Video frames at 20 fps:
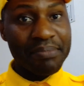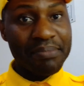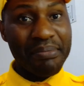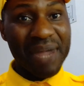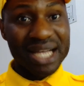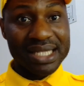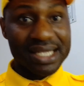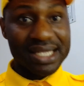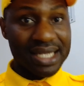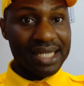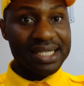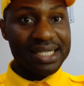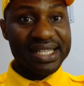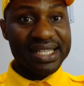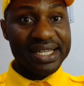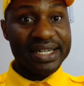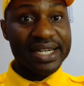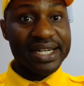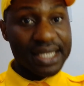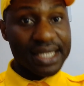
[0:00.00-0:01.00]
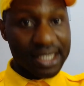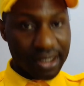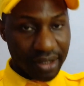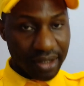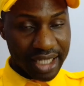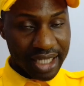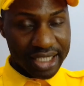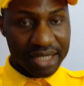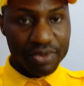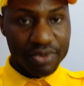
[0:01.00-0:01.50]
Master's Degree
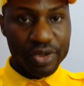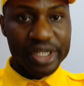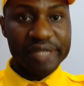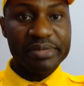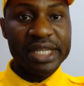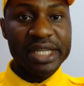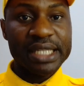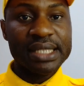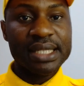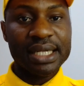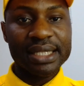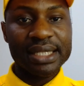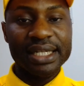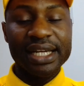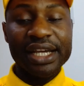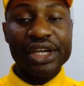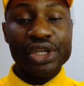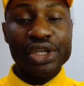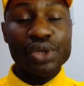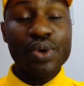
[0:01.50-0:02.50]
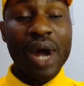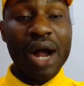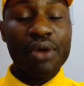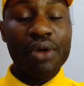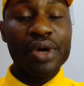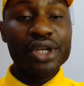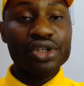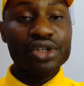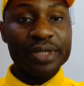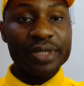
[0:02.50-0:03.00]
Scholarship, which means that you are
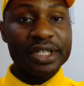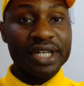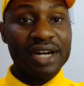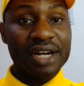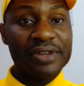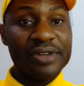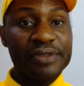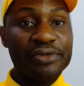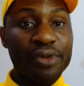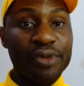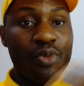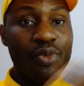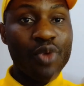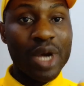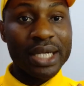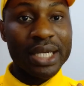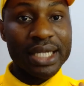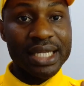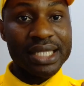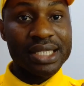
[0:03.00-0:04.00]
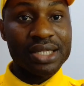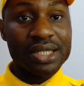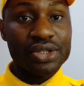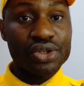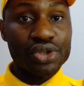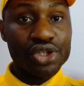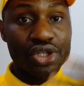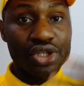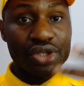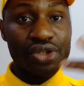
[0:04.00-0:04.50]
going to be traveling from one
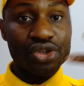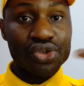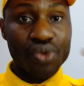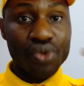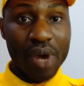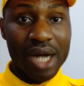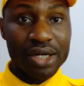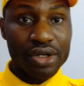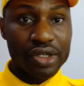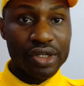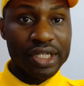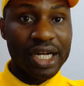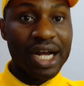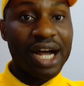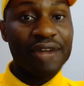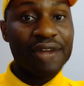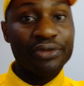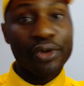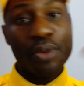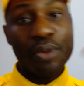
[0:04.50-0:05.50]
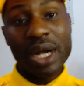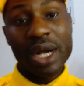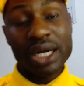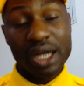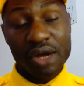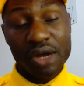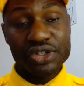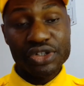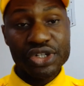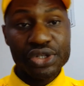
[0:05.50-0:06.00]
institution to another and from one
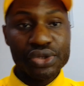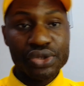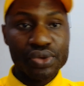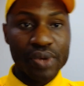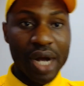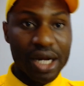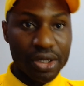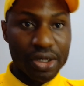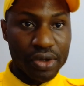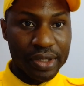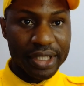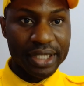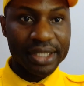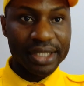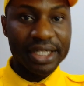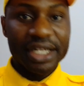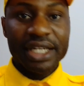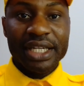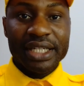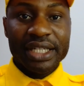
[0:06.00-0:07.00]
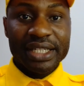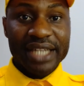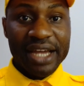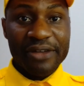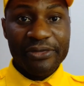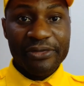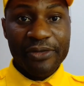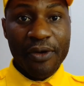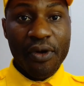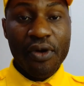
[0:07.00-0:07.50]
country to another.
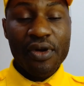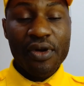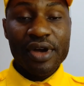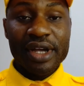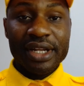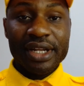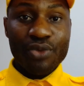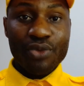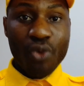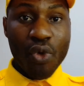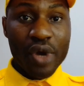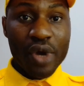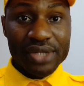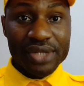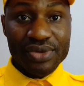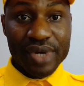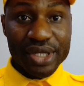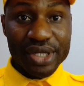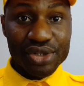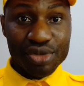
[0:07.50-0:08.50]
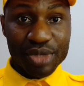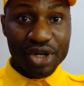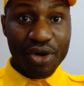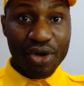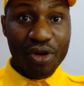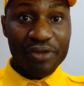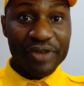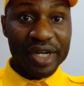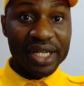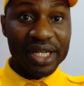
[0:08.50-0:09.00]
Therefore, who is going to be
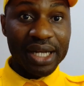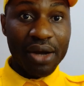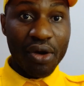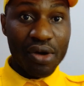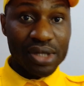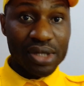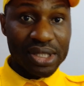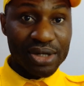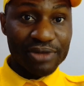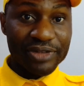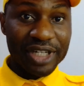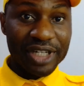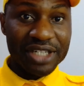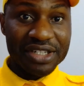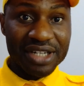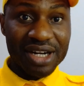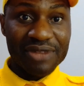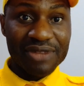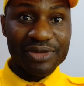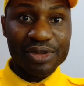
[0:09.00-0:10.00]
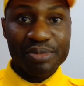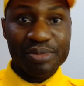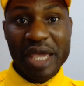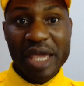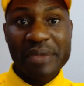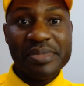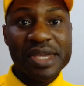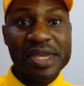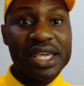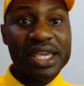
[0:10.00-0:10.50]
covering the cost of that travel?
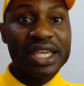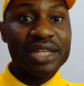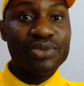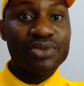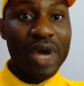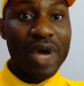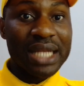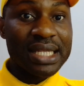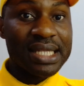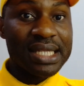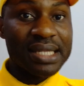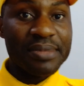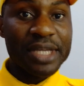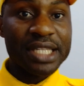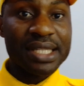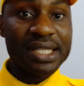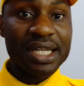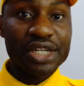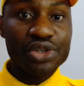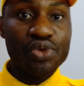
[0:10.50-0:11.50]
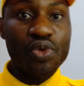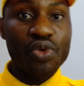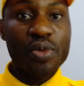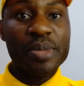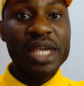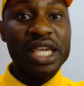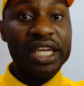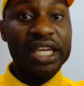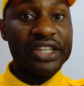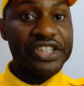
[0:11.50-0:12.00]
Maybe in one semester you will
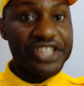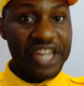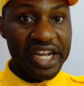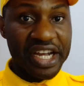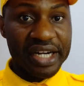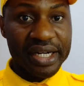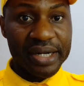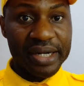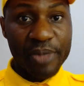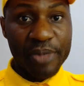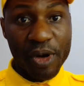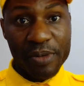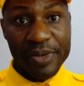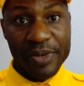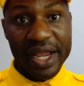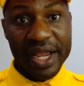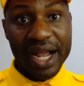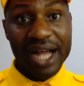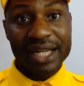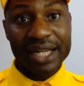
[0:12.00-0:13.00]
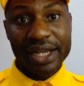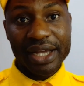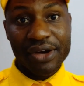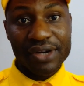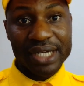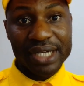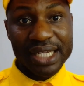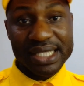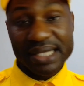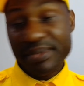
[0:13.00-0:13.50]
be in Czech Republic and the
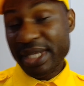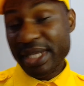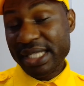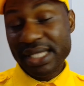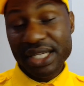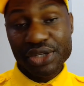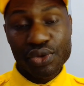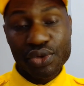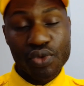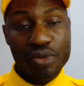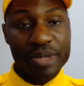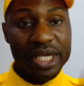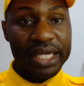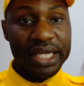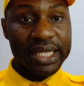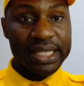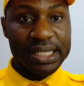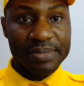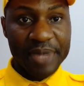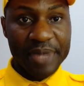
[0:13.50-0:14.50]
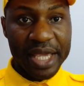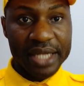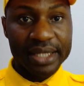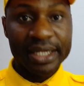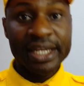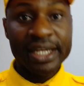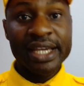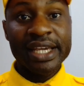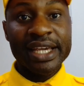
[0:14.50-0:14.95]
other semester you will be in Spain.